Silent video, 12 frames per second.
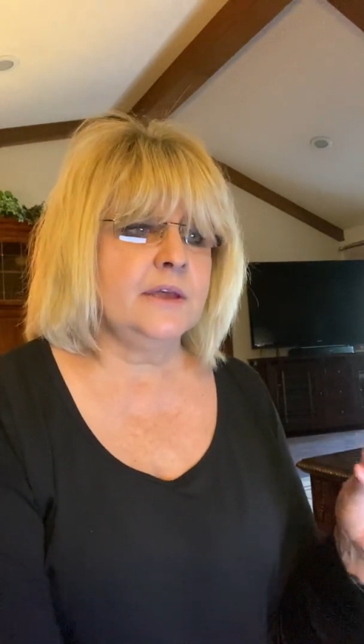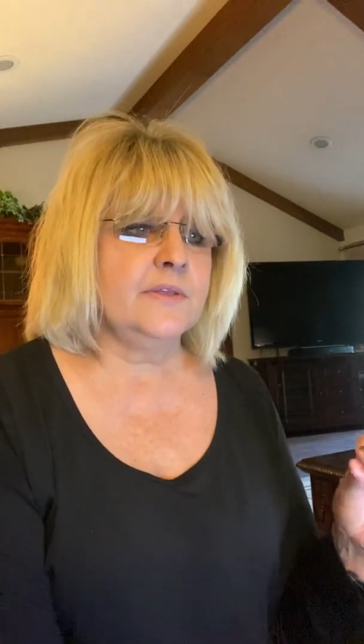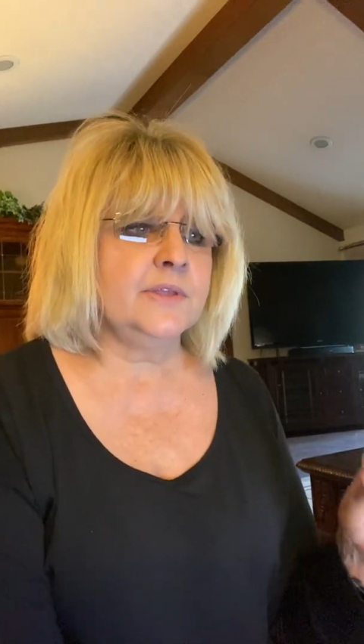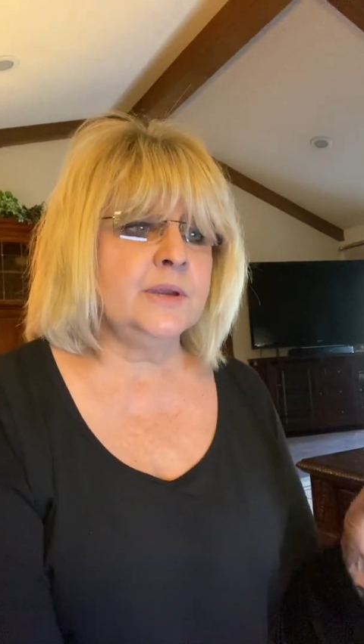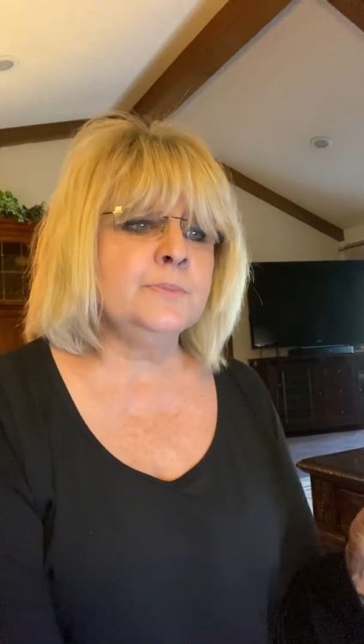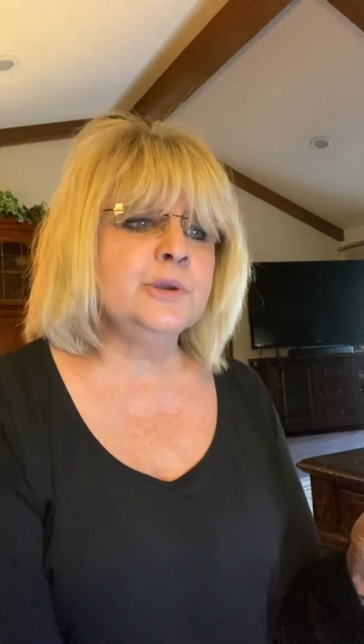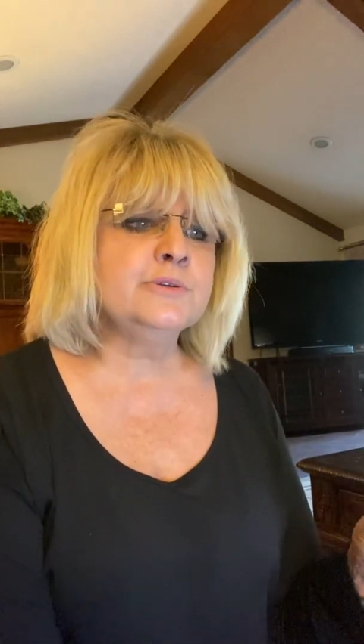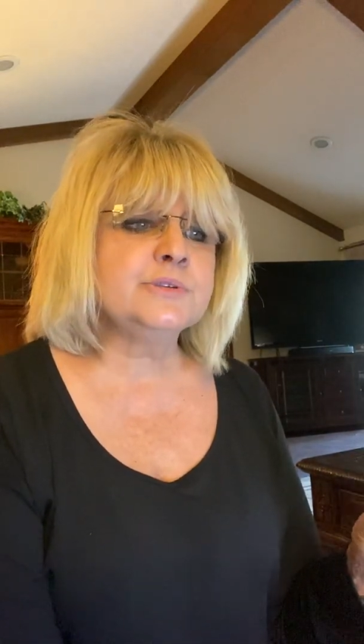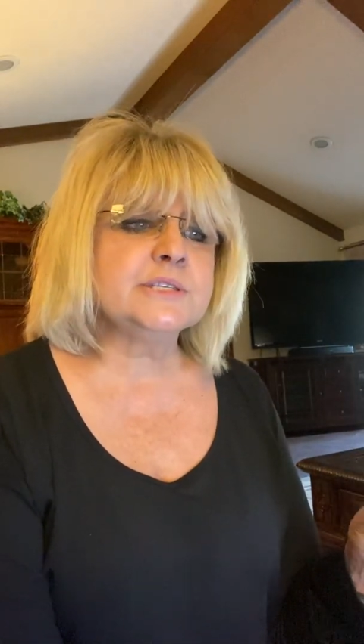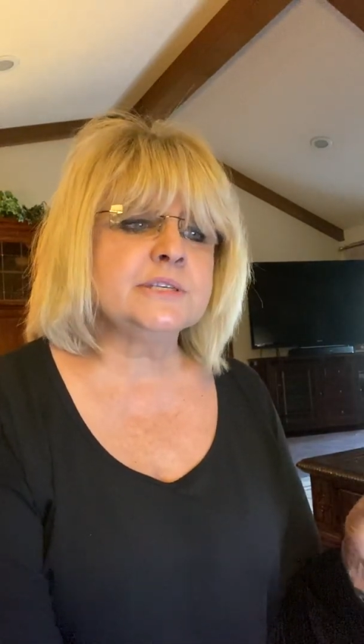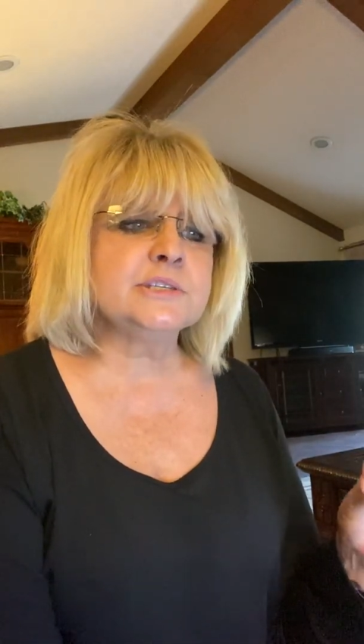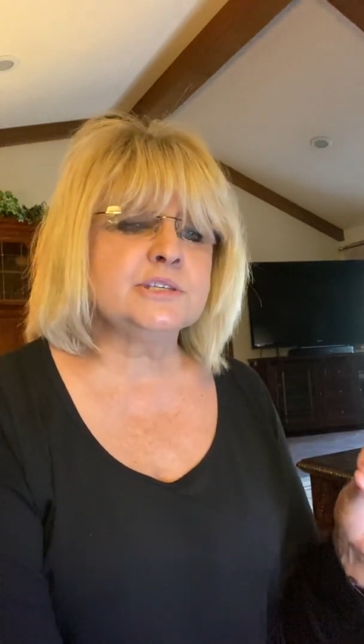The immune
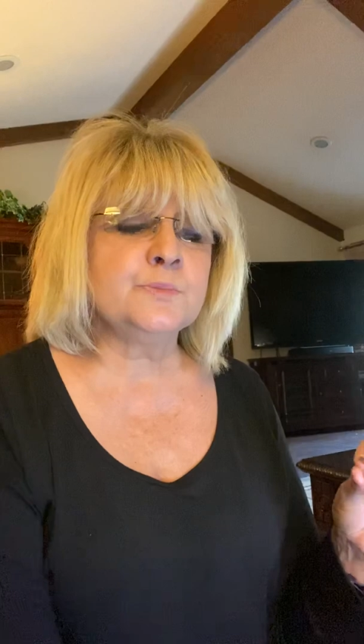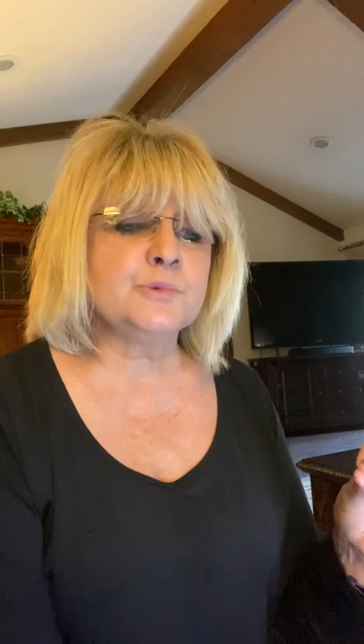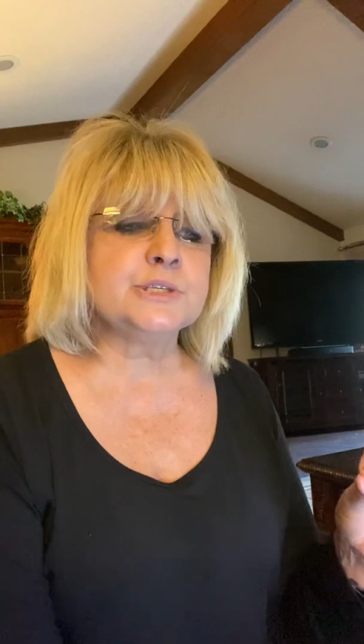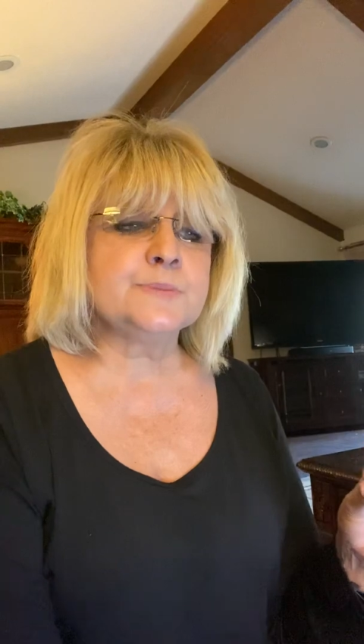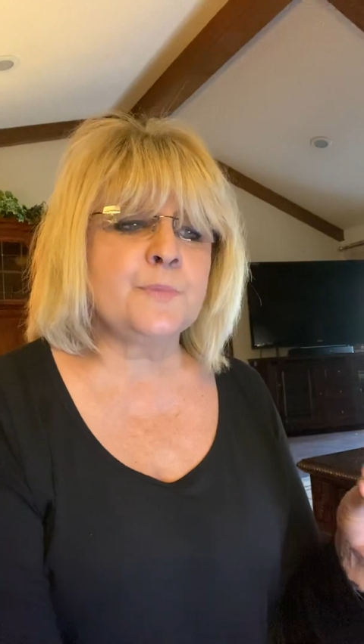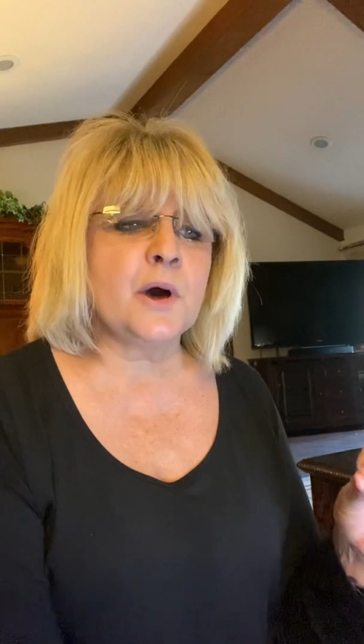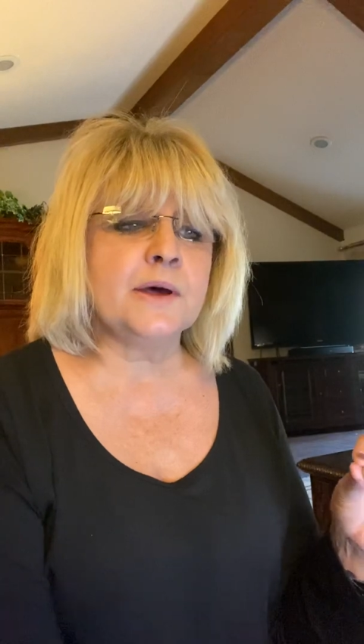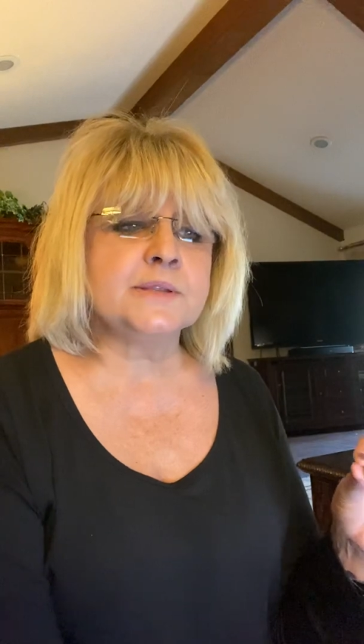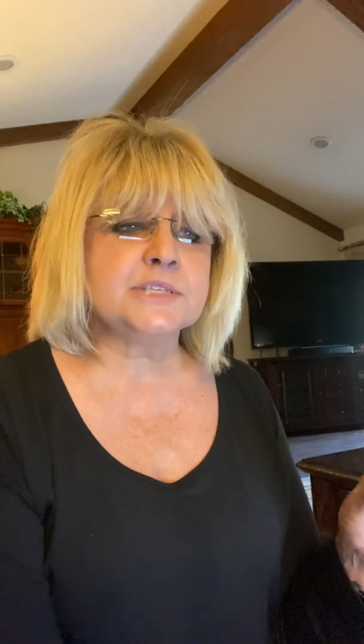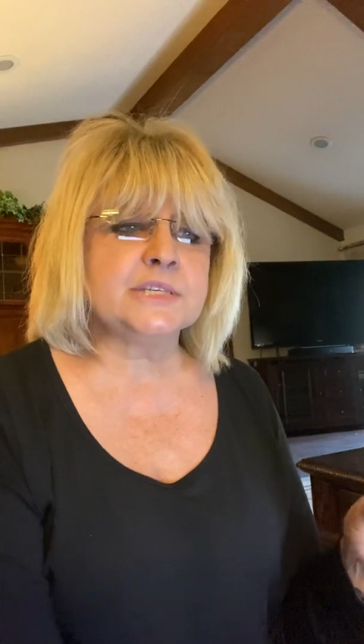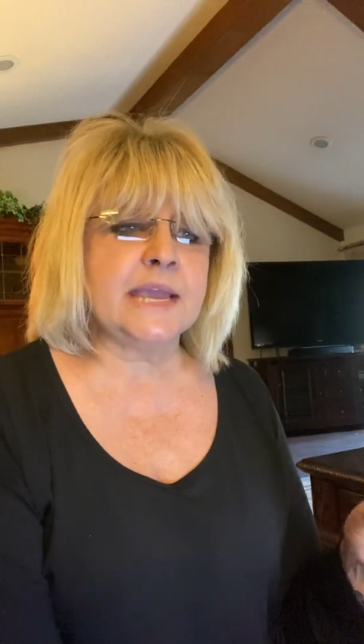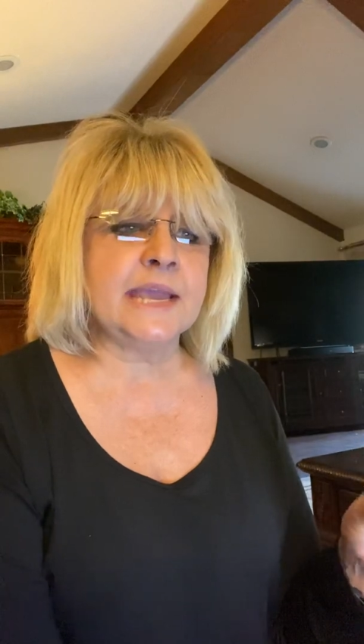system
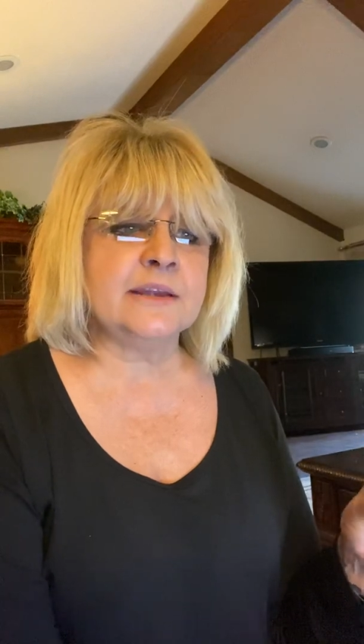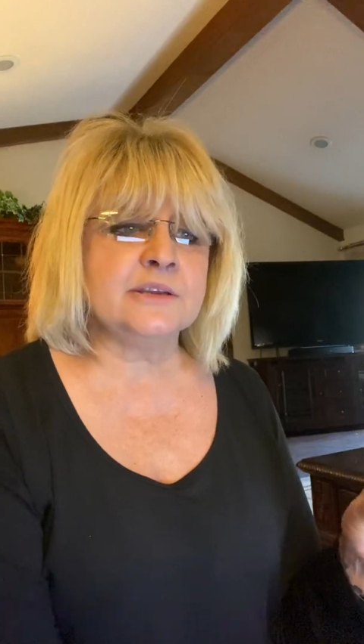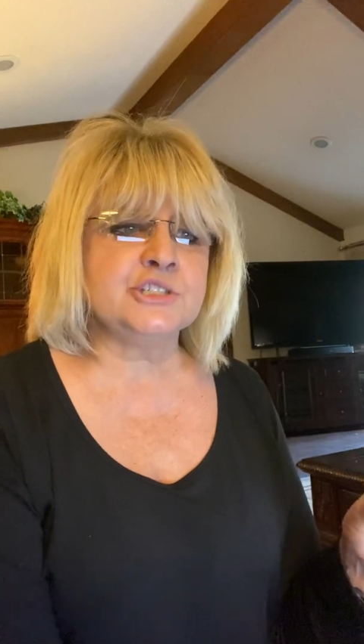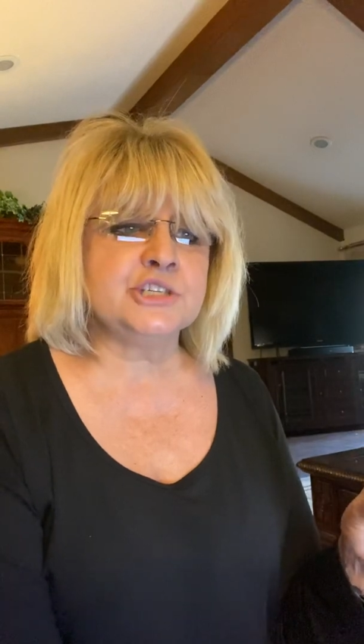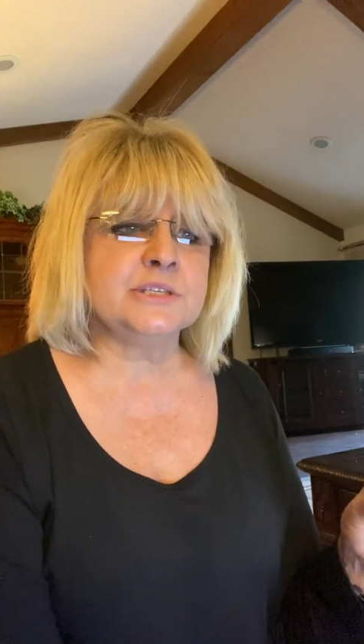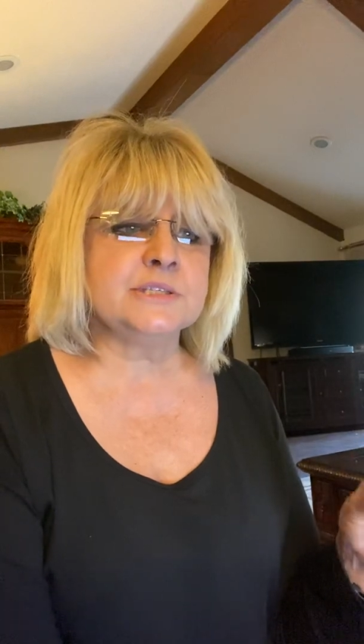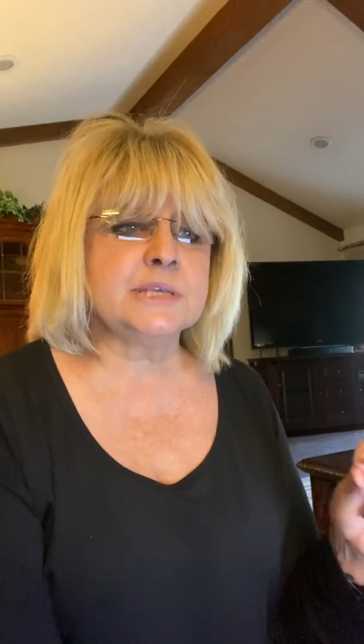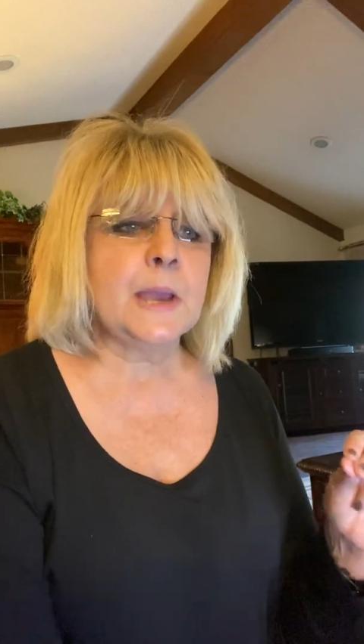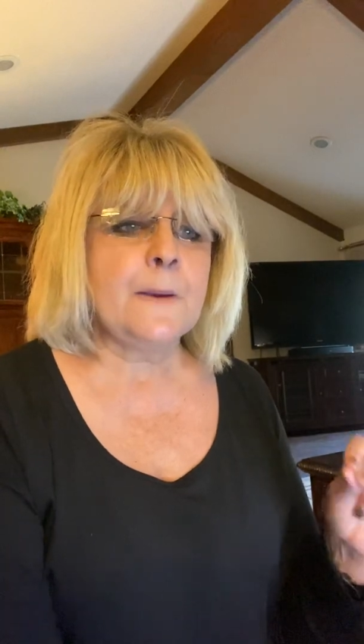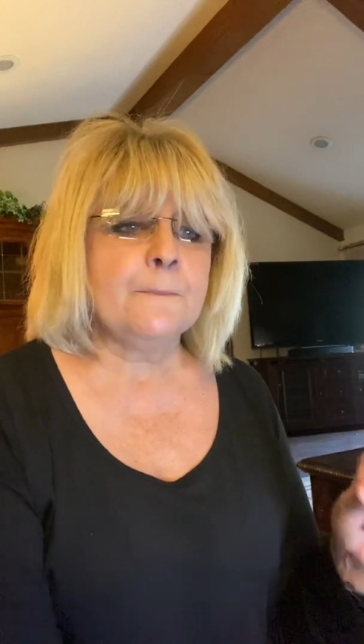responds to antigens